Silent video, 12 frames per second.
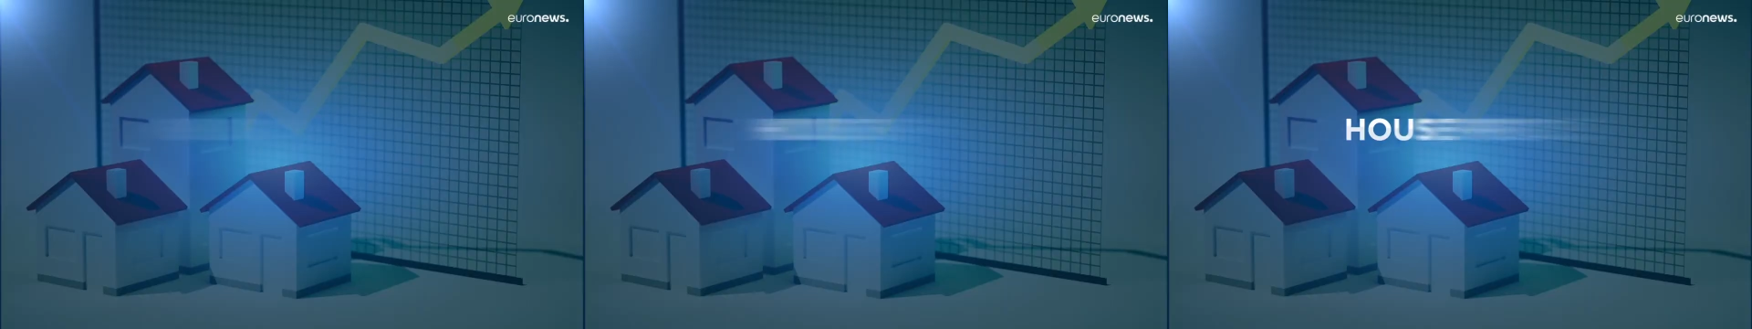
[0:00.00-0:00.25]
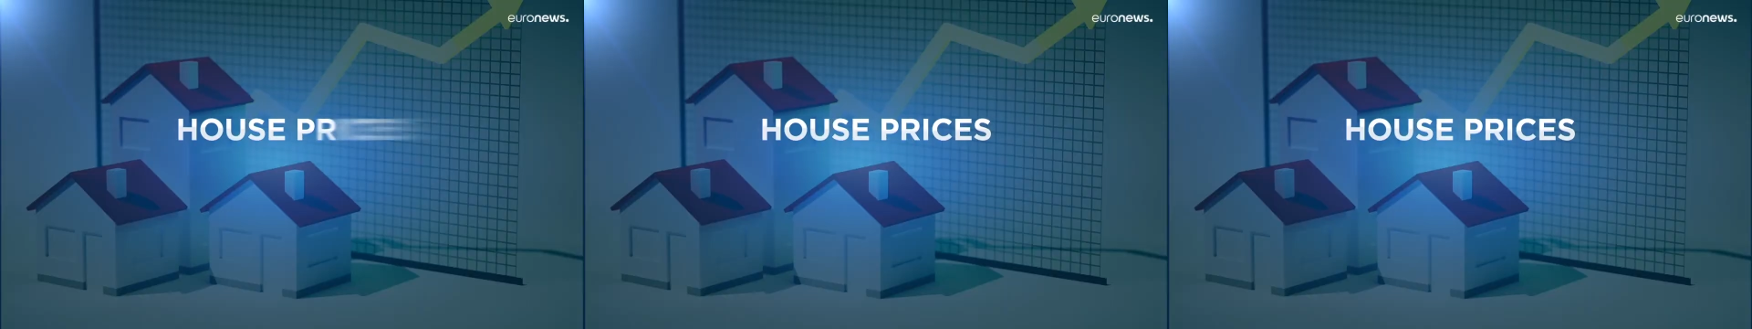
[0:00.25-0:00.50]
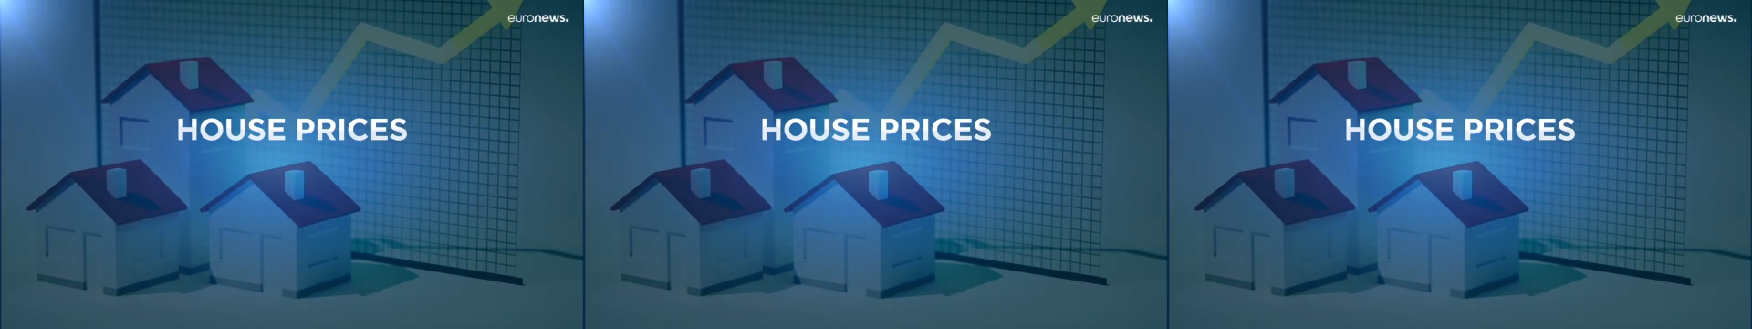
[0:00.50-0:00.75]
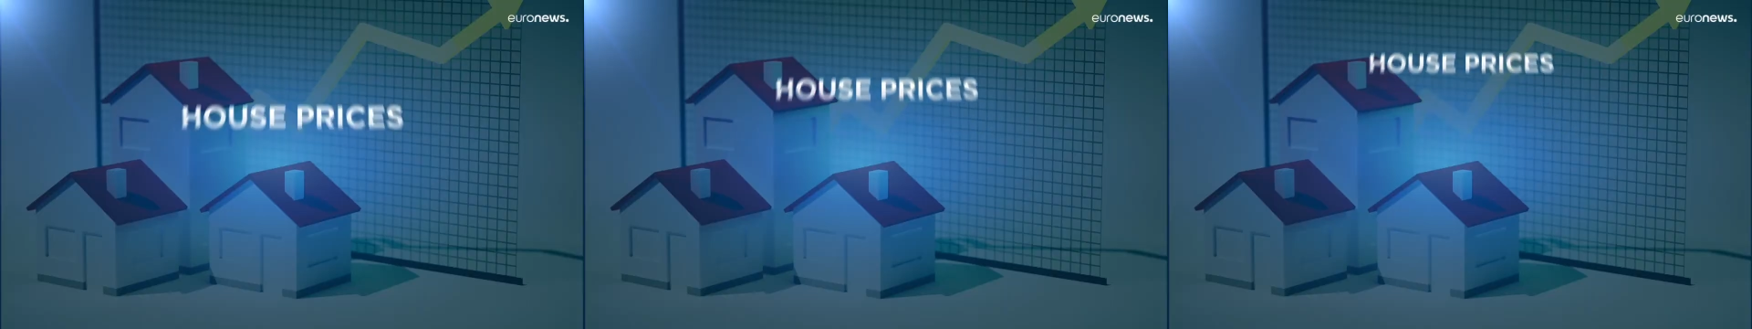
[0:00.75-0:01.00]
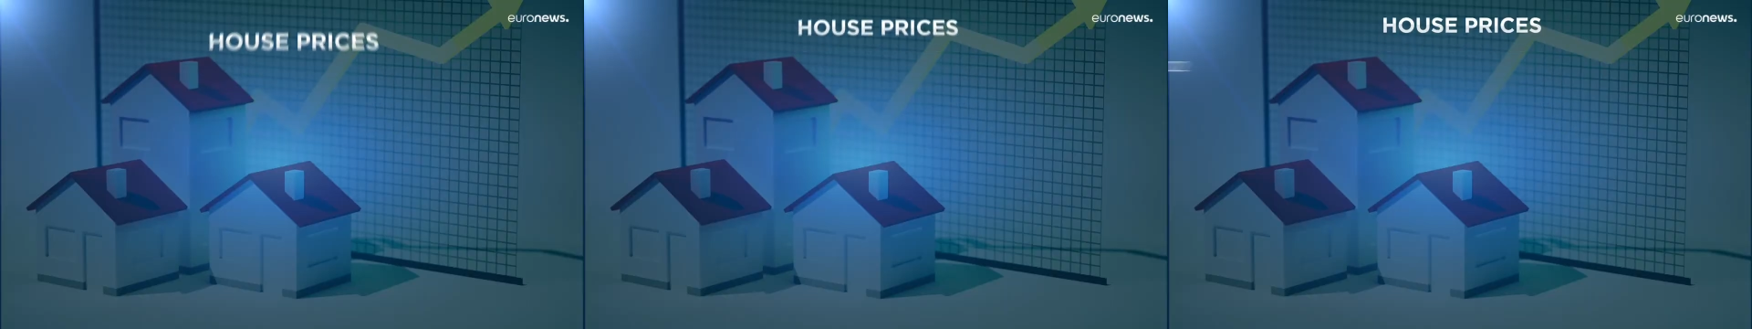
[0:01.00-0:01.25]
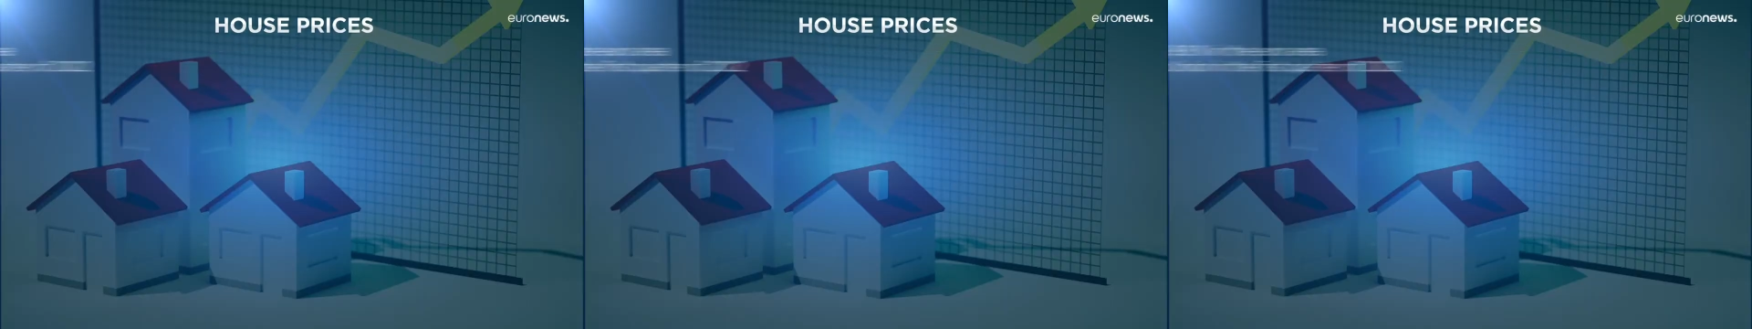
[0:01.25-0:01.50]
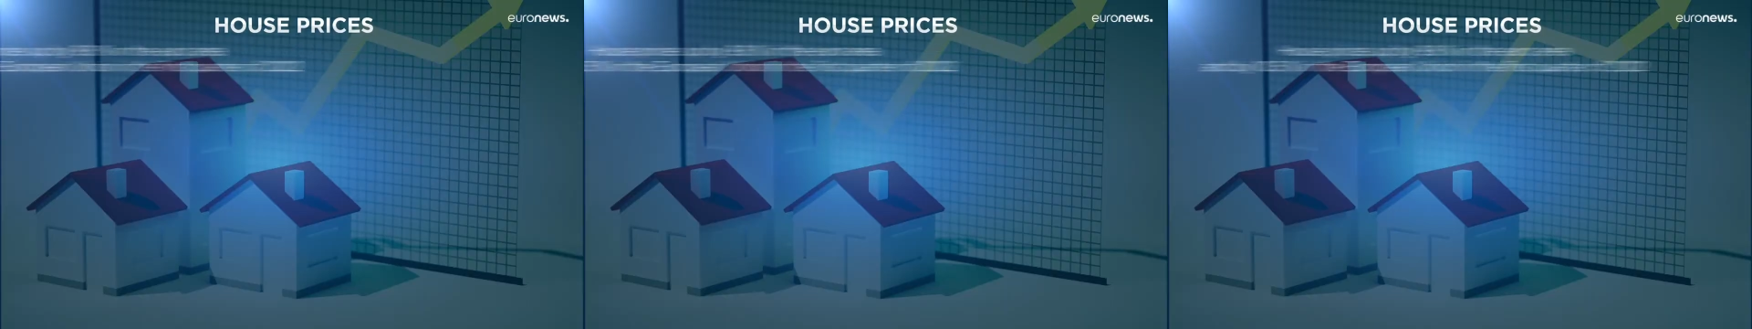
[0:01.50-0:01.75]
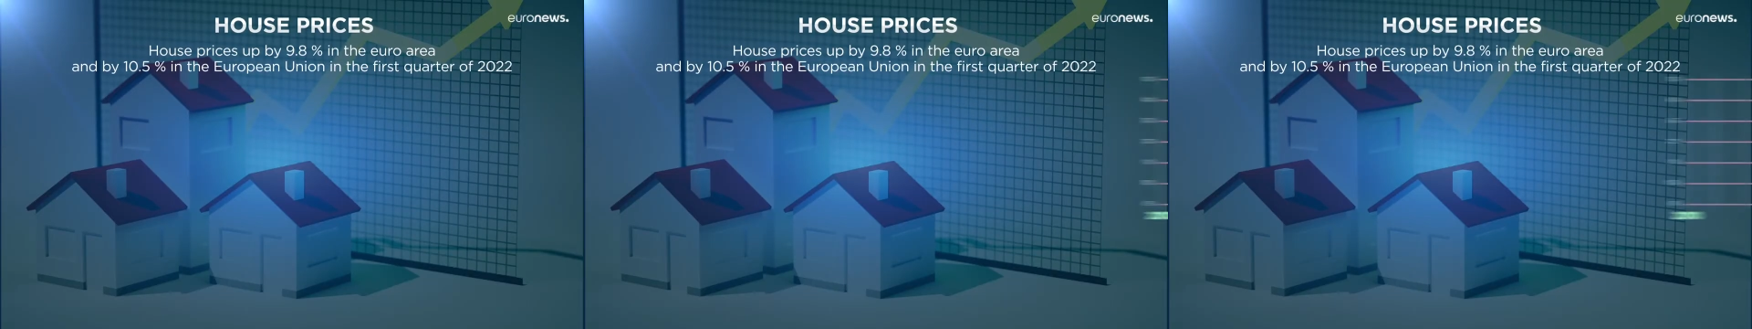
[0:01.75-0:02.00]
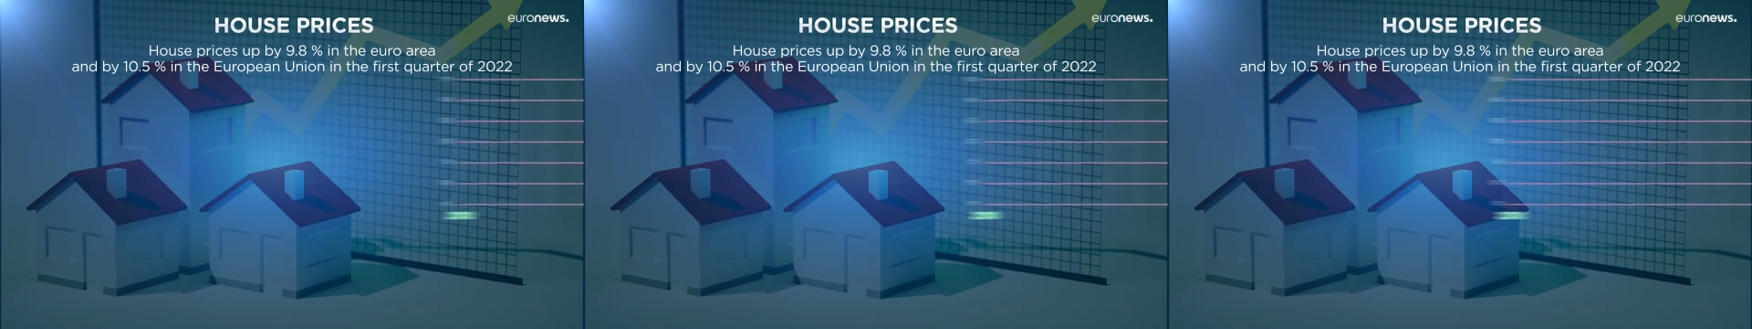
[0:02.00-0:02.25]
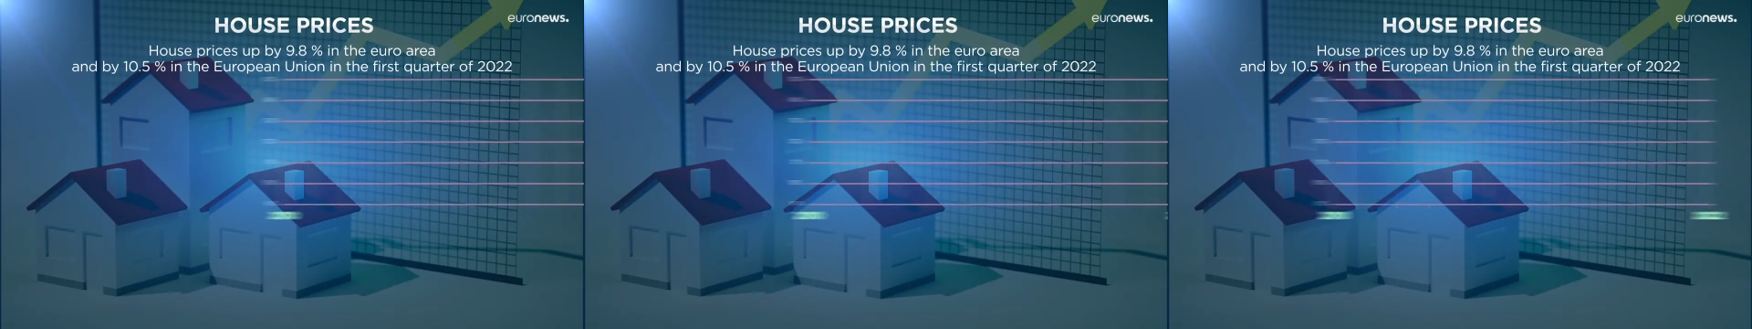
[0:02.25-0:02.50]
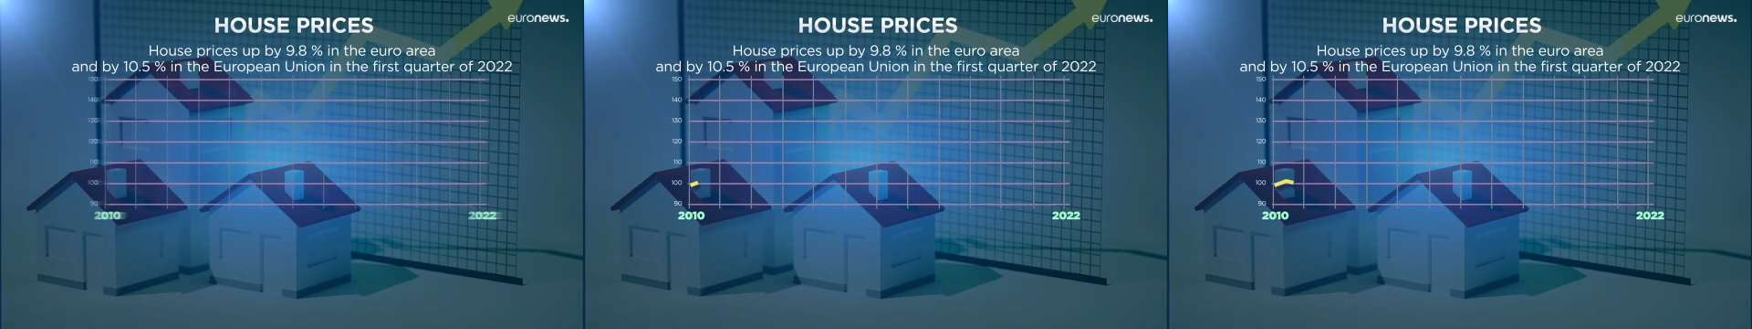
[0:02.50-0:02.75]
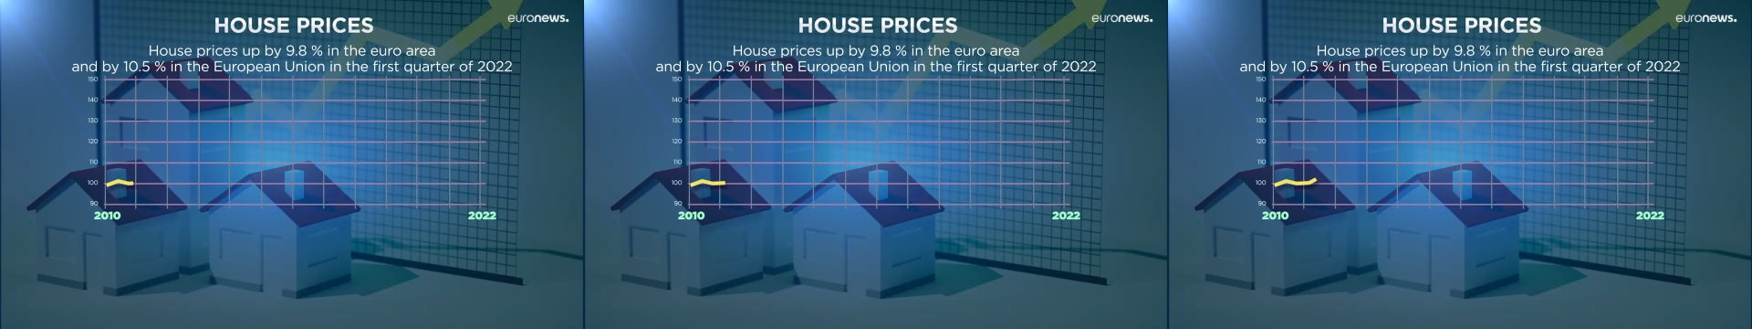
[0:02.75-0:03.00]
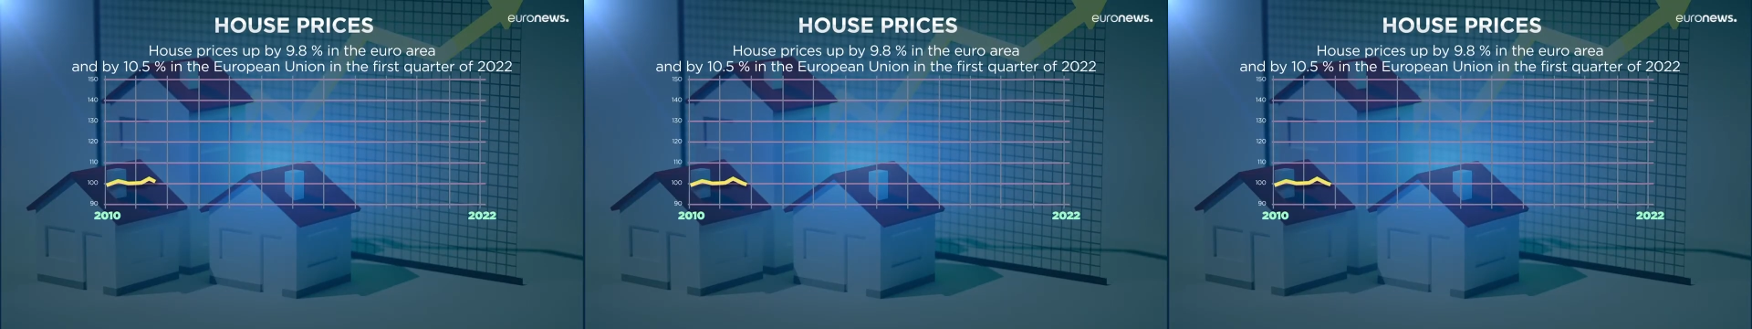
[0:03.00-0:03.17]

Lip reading: [unreadable: no face in view]